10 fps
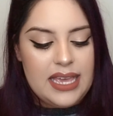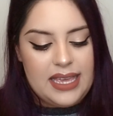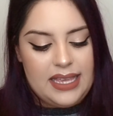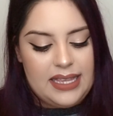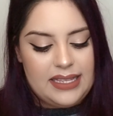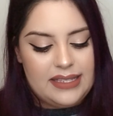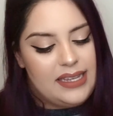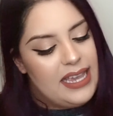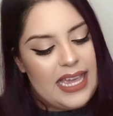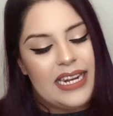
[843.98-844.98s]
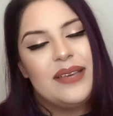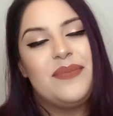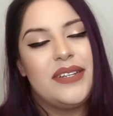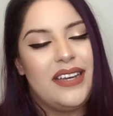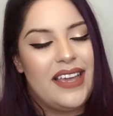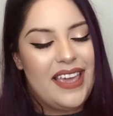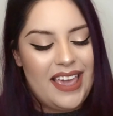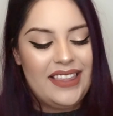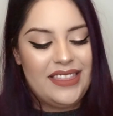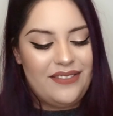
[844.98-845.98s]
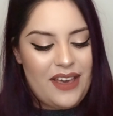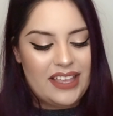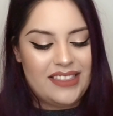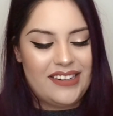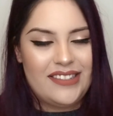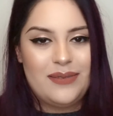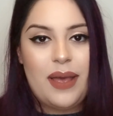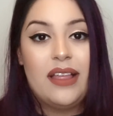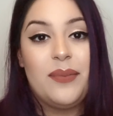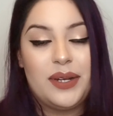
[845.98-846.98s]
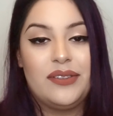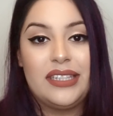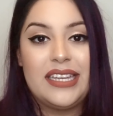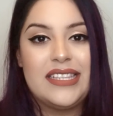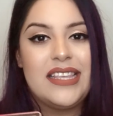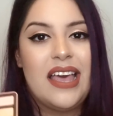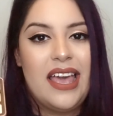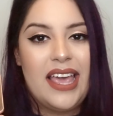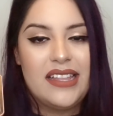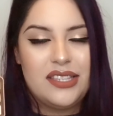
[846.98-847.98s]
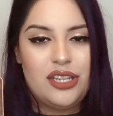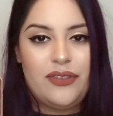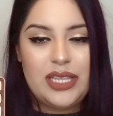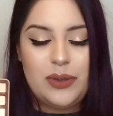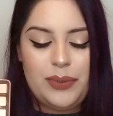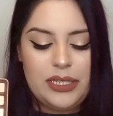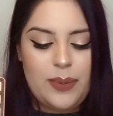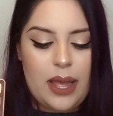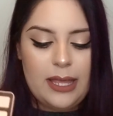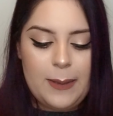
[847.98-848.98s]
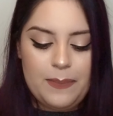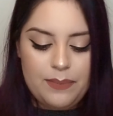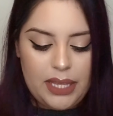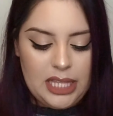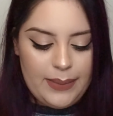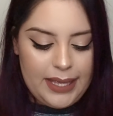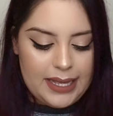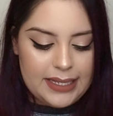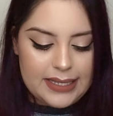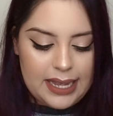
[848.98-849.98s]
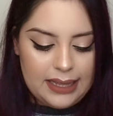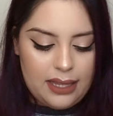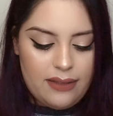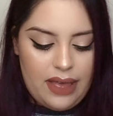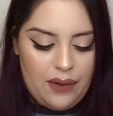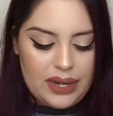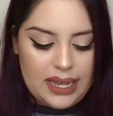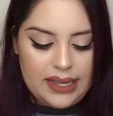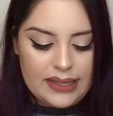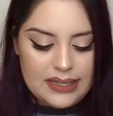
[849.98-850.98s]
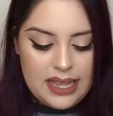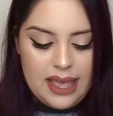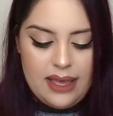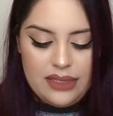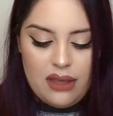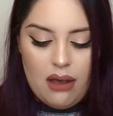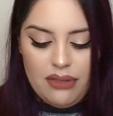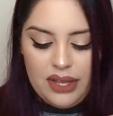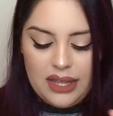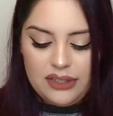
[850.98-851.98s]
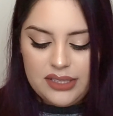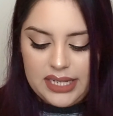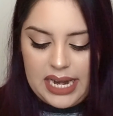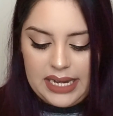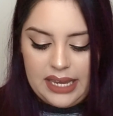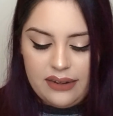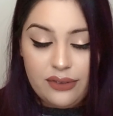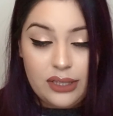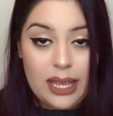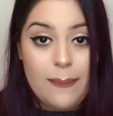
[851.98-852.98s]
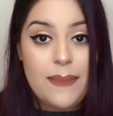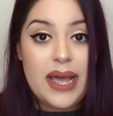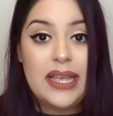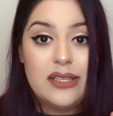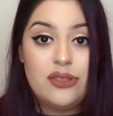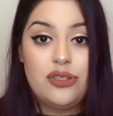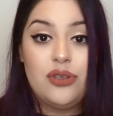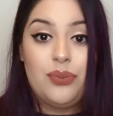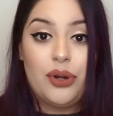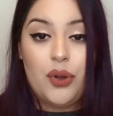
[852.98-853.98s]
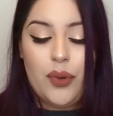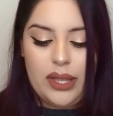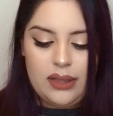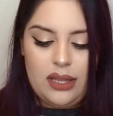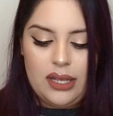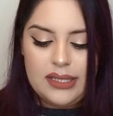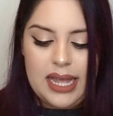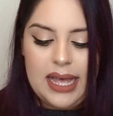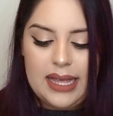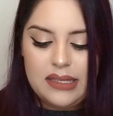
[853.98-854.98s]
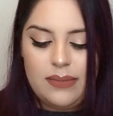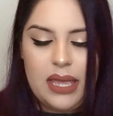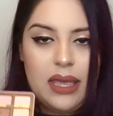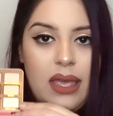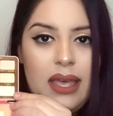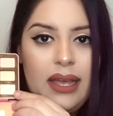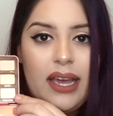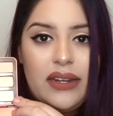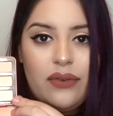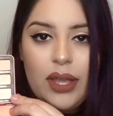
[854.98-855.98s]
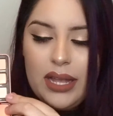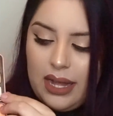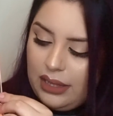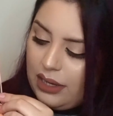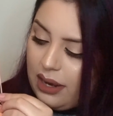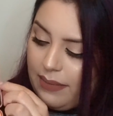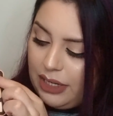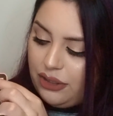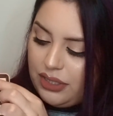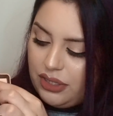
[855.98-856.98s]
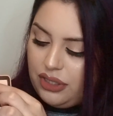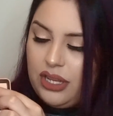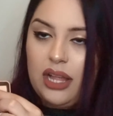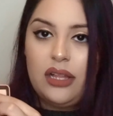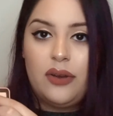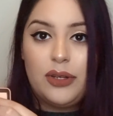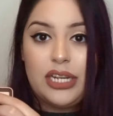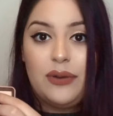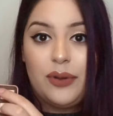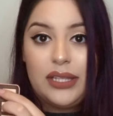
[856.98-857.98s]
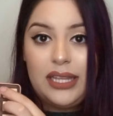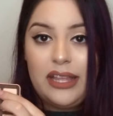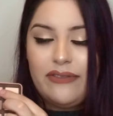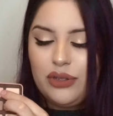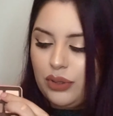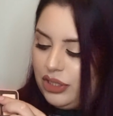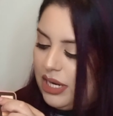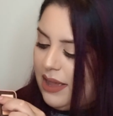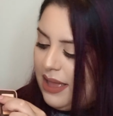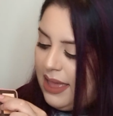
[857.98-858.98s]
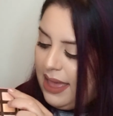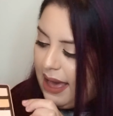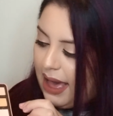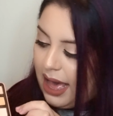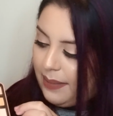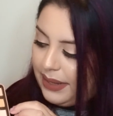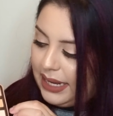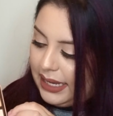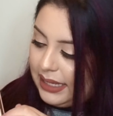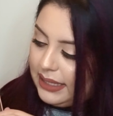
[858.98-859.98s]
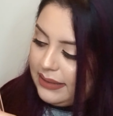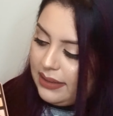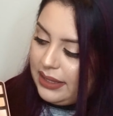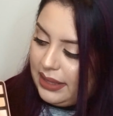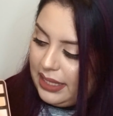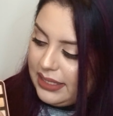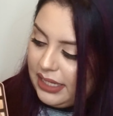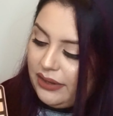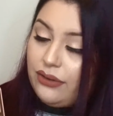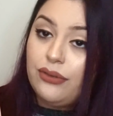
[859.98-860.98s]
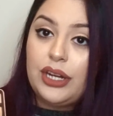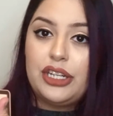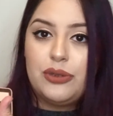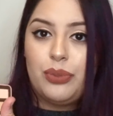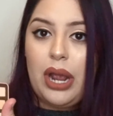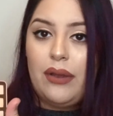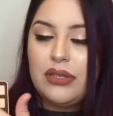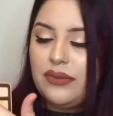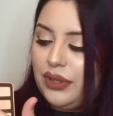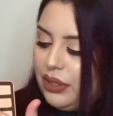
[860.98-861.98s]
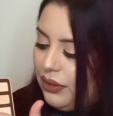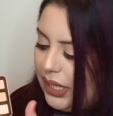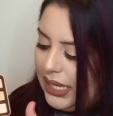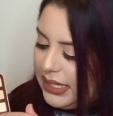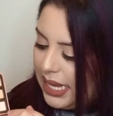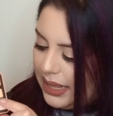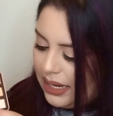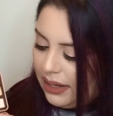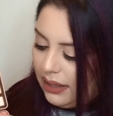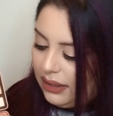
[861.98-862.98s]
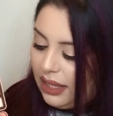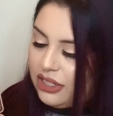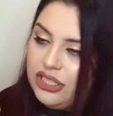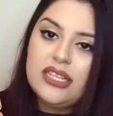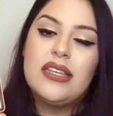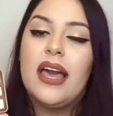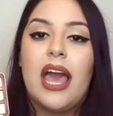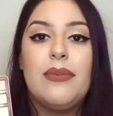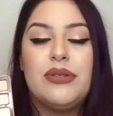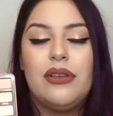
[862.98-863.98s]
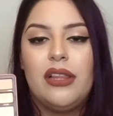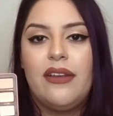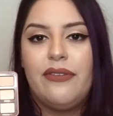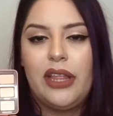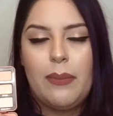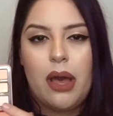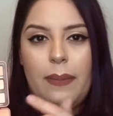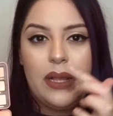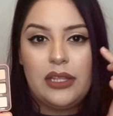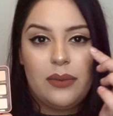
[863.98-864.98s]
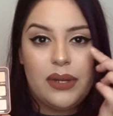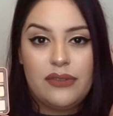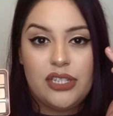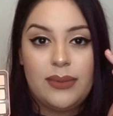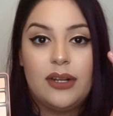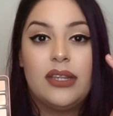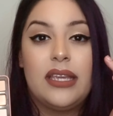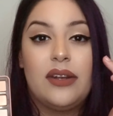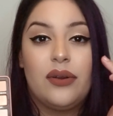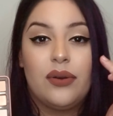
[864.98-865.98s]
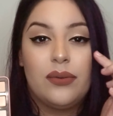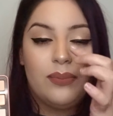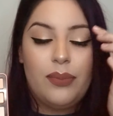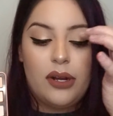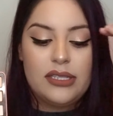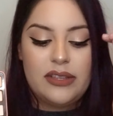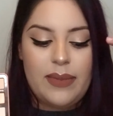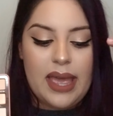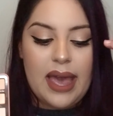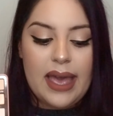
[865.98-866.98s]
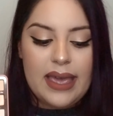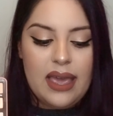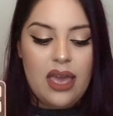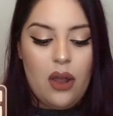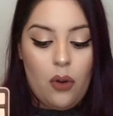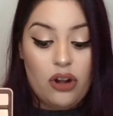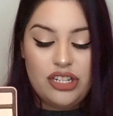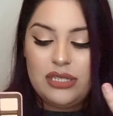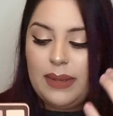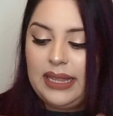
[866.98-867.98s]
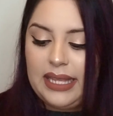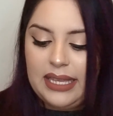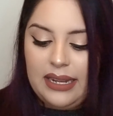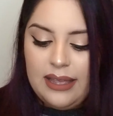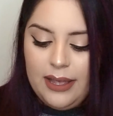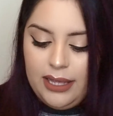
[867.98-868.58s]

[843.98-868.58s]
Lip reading: is, I hate it, but I hate the fact that it's this palette, but it really is. It's a Too Faced Sweet Peach palette, mainly because I love how it has all the colors that I need for like my super quick looks. It has my kind of white color, my transition color, which I really love, Georgia. It has these kind of reddish browns for the crease, and then a Luscious I absolutely love for like popping a little bit of shimmer on the inner parts of my eye or just my lid.